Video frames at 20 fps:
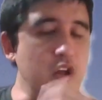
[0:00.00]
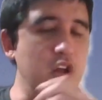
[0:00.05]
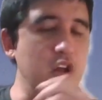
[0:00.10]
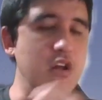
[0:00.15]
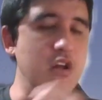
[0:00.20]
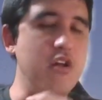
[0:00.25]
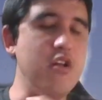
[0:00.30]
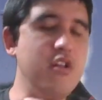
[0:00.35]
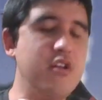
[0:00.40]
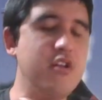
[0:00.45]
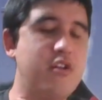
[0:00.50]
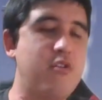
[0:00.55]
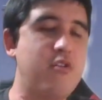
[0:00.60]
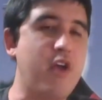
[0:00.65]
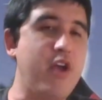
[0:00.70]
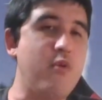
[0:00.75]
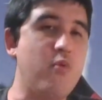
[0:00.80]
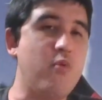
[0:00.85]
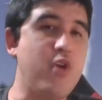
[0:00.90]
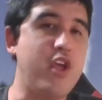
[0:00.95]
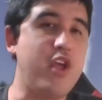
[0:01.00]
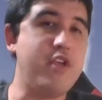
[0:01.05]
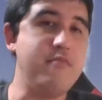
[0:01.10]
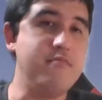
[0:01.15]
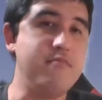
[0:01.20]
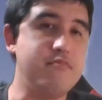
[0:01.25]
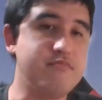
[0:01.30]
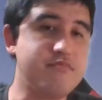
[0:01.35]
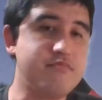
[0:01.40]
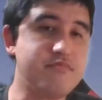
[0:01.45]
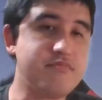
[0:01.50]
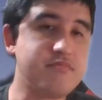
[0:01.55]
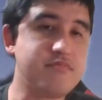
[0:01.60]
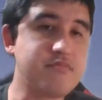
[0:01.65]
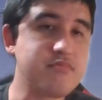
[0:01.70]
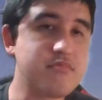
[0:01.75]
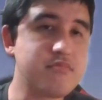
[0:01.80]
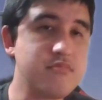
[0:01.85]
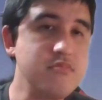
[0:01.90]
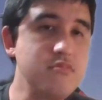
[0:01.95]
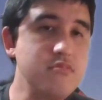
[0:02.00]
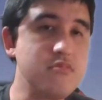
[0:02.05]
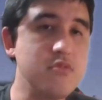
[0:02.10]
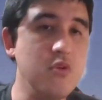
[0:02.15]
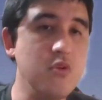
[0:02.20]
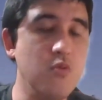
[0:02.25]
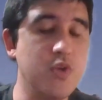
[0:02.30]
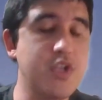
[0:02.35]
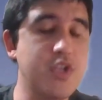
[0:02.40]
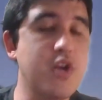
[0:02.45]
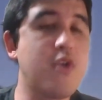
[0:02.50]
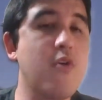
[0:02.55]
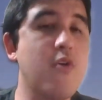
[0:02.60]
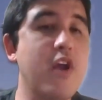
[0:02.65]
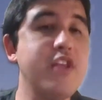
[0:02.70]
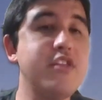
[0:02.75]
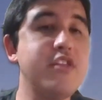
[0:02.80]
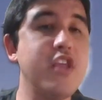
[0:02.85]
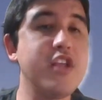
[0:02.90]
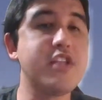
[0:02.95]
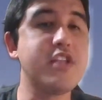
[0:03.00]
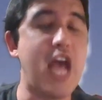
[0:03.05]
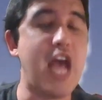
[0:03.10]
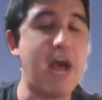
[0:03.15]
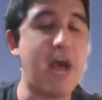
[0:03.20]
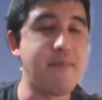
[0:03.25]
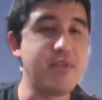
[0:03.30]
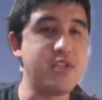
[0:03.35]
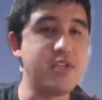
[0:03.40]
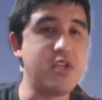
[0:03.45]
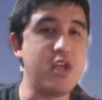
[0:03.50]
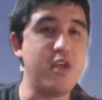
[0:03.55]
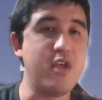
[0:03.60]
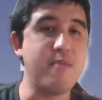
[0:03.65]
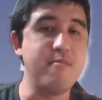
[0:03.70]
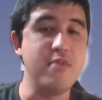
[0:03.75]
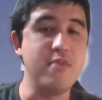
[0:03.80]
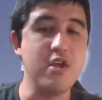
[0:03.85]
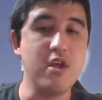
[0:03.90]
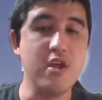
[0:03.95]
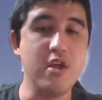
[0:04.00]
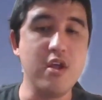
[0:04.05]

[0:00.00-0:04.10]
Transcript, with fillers: a great win, was a great thing to happen to him.